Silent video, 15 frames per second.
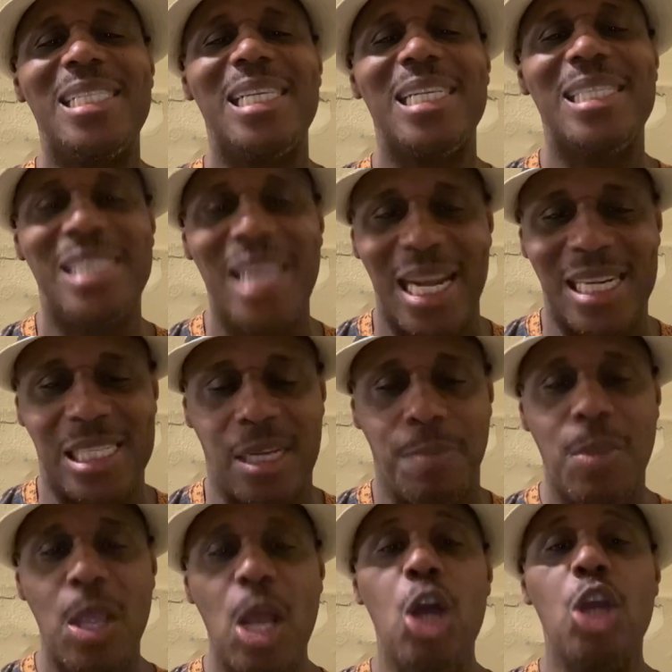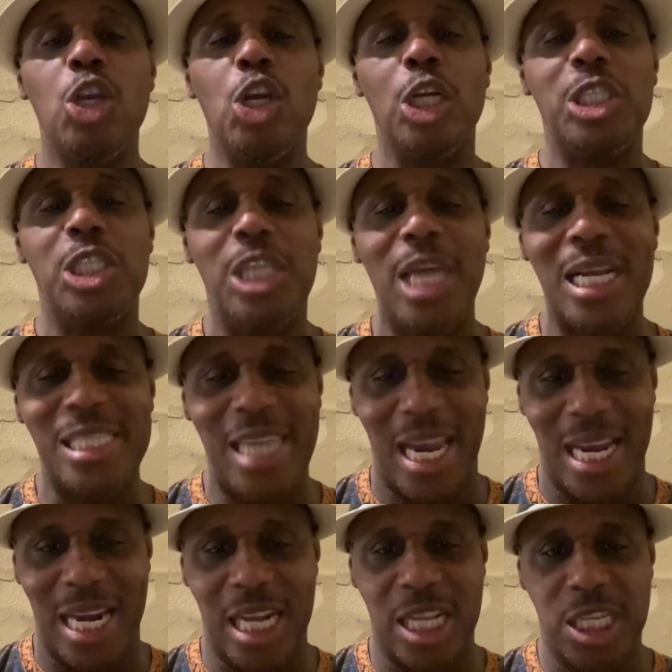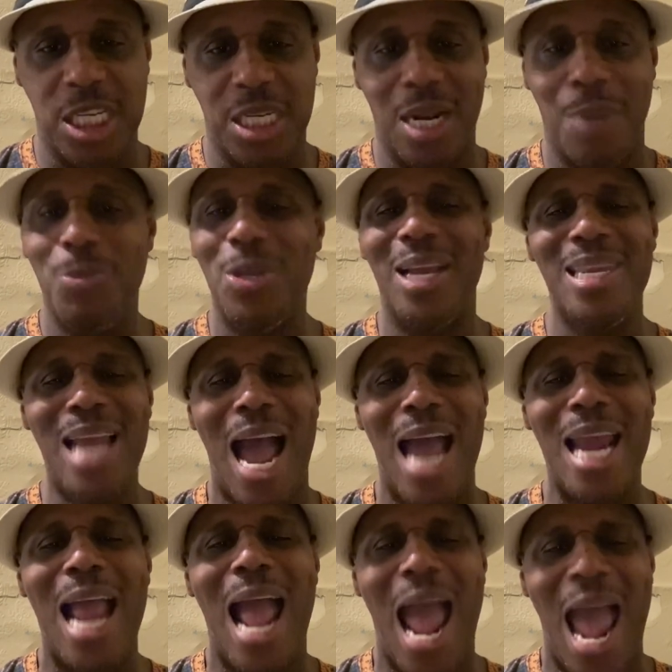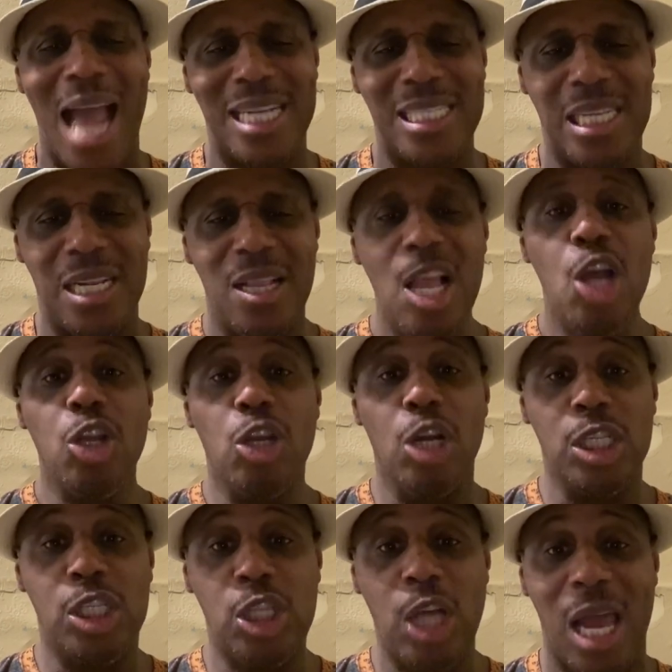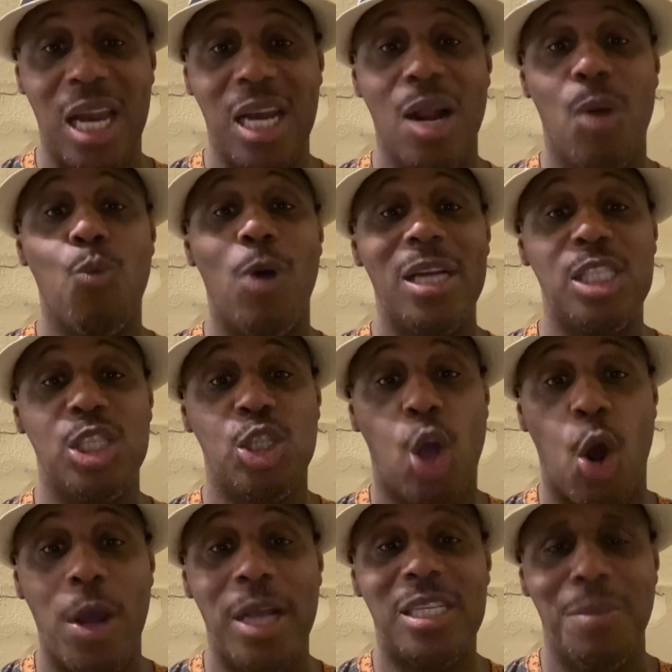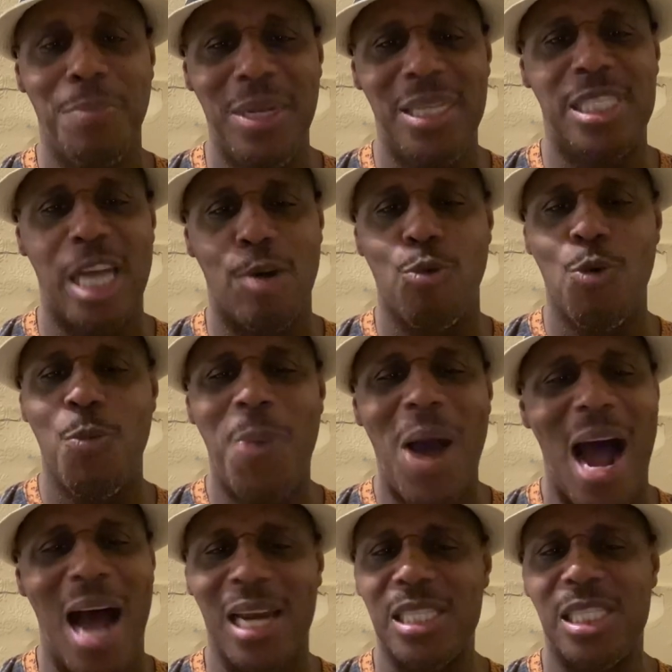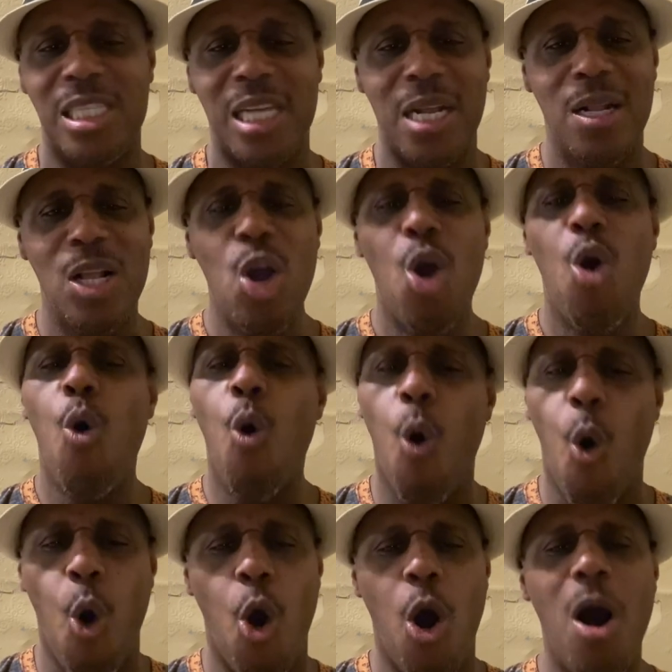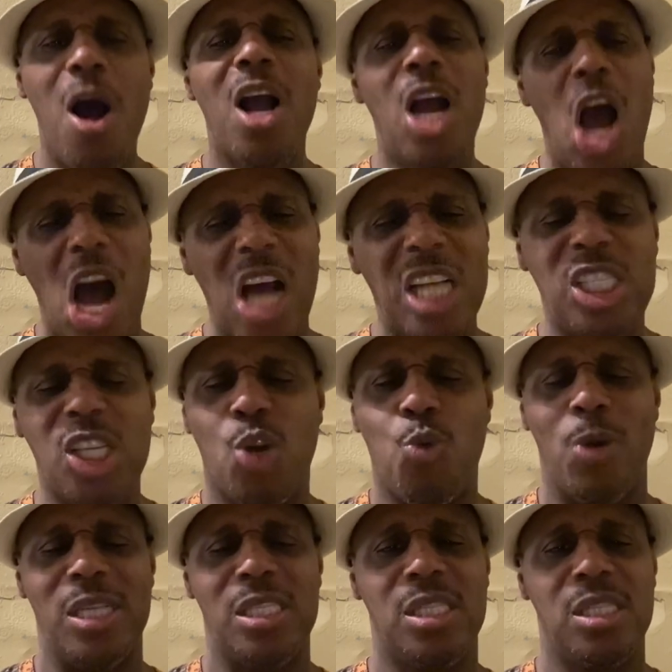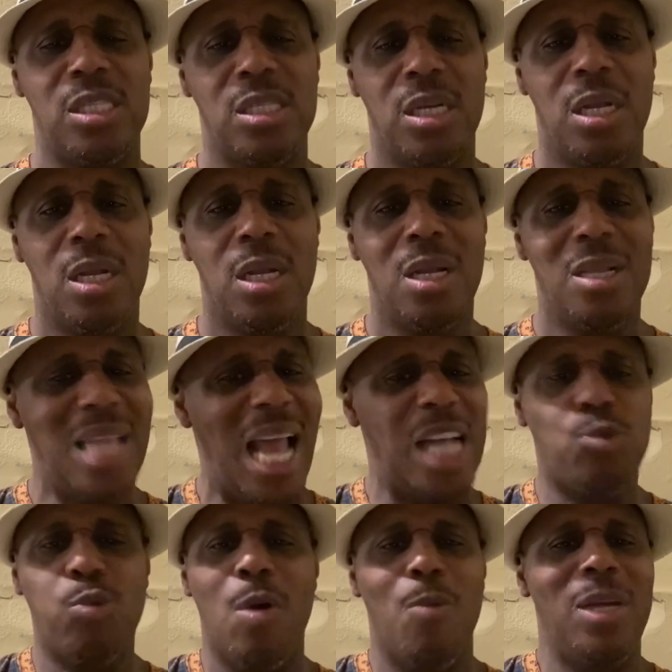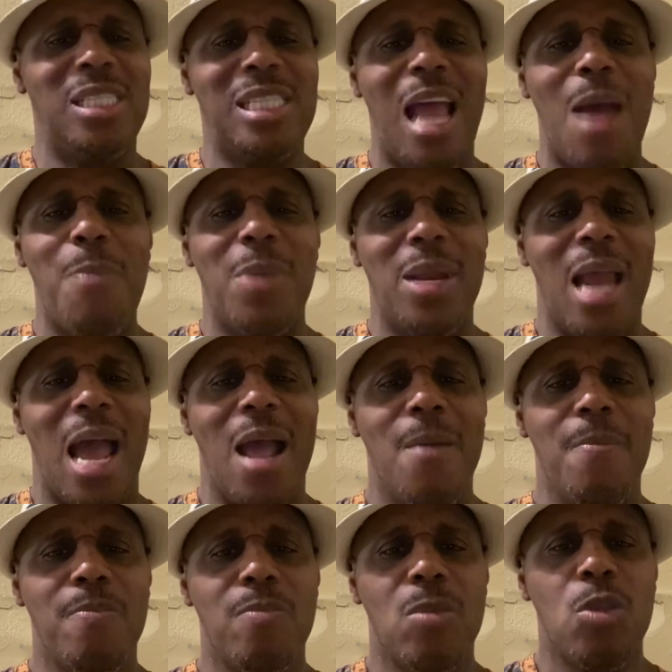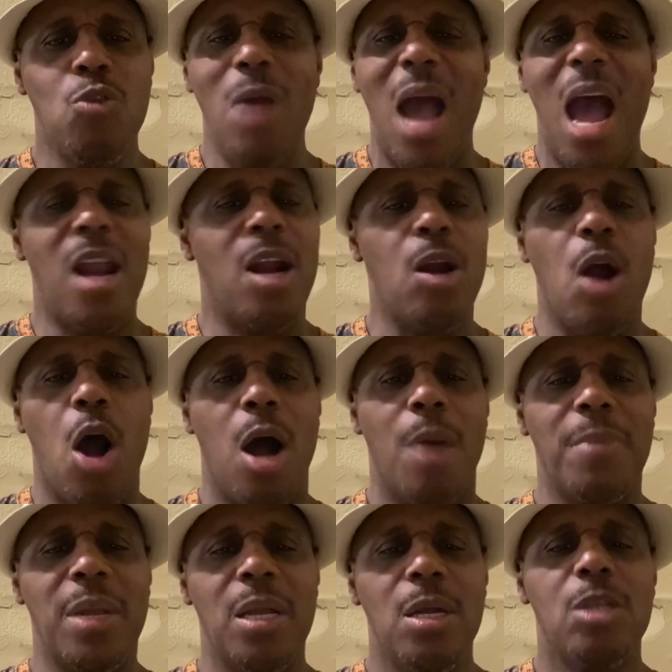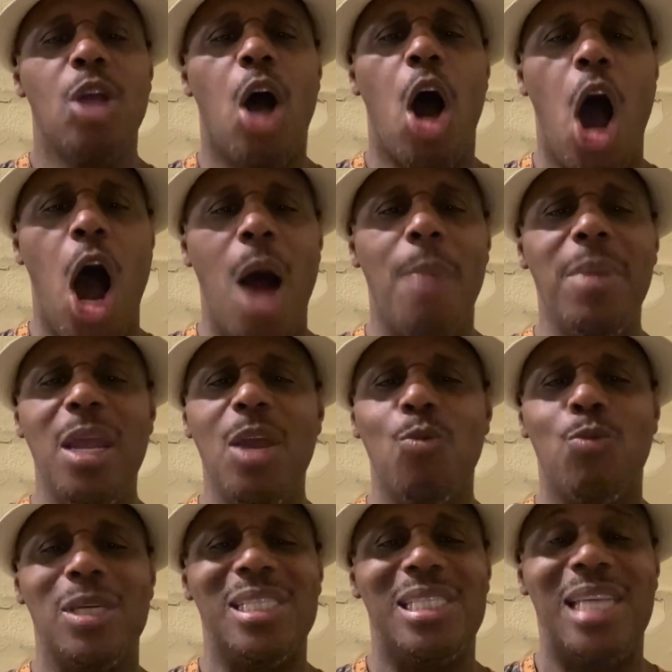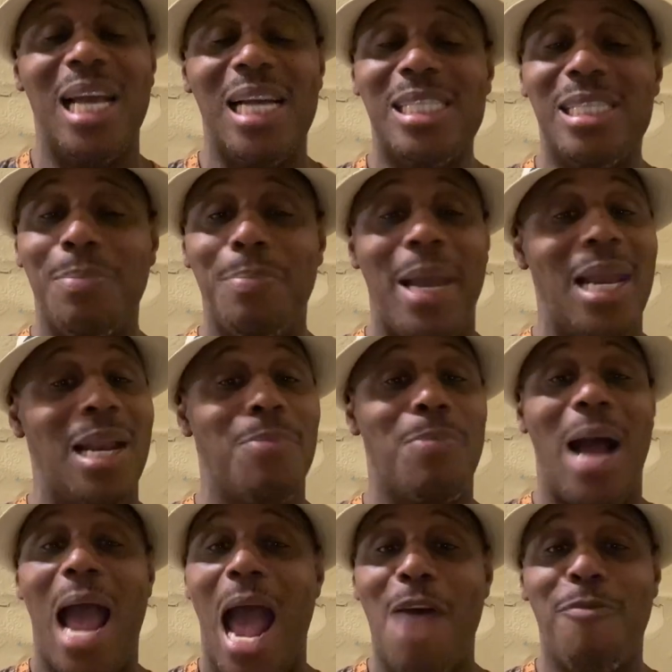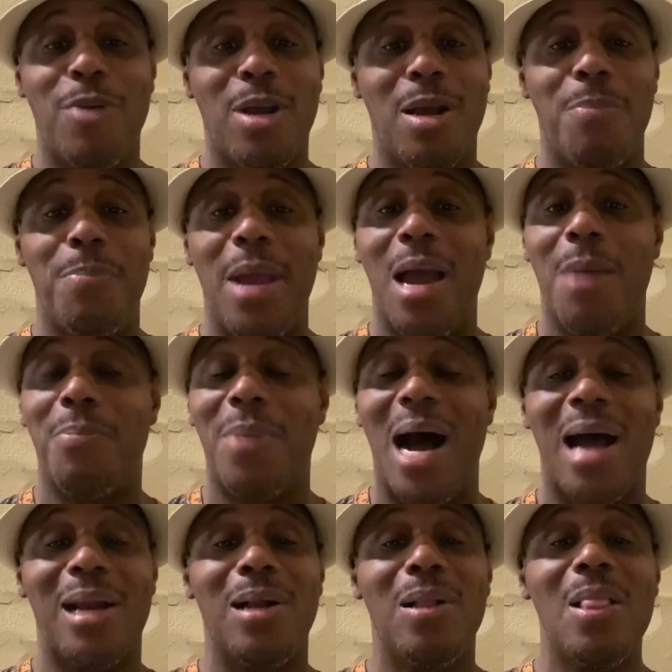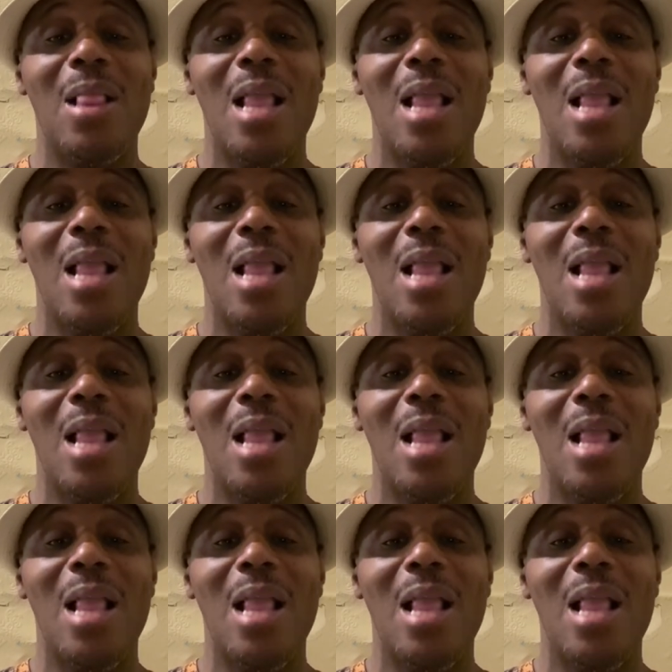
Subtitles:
dictum. You're dictating to them. You're not asking. You're telling them what is going to be general policy or consequences. That's where we stepping at. You had an army. The army was decimated by Afrika Bambaataa